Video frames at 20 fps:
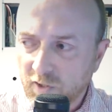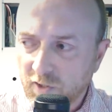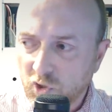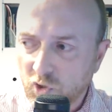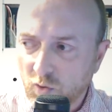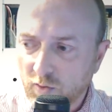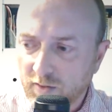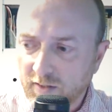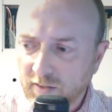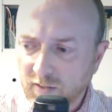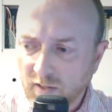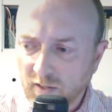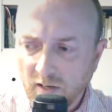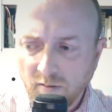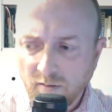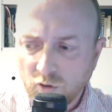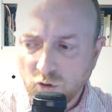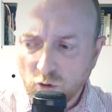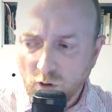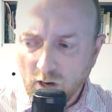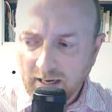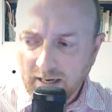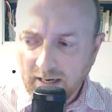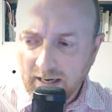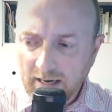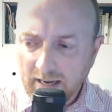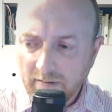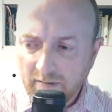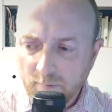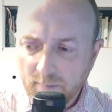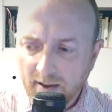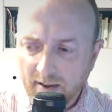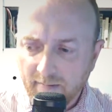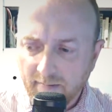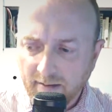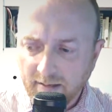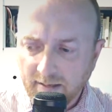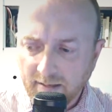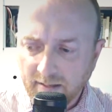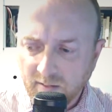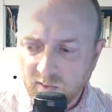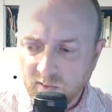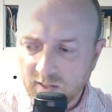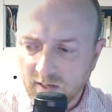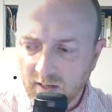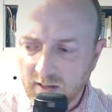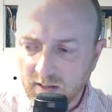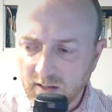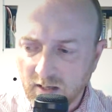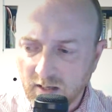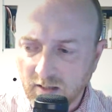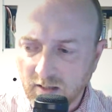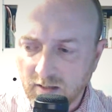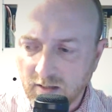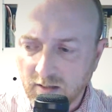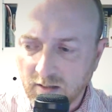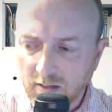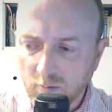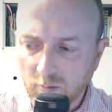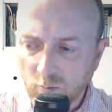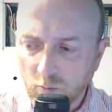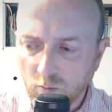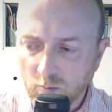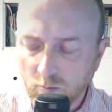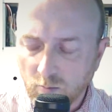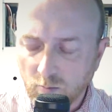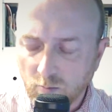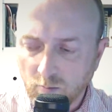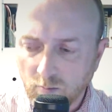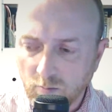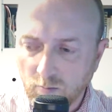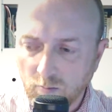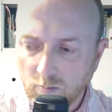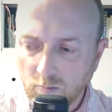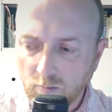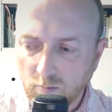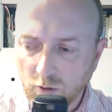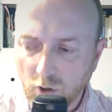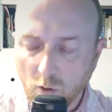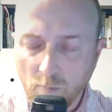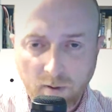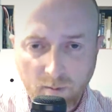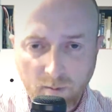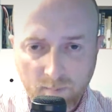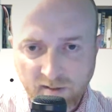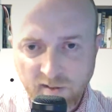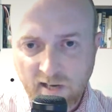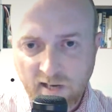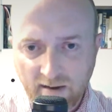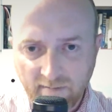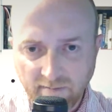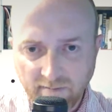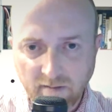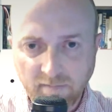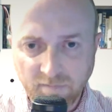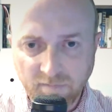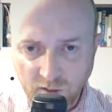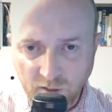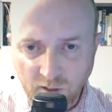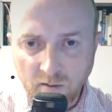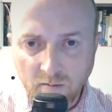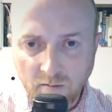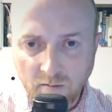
joined, it was quite clear about his, I think, complementarian view,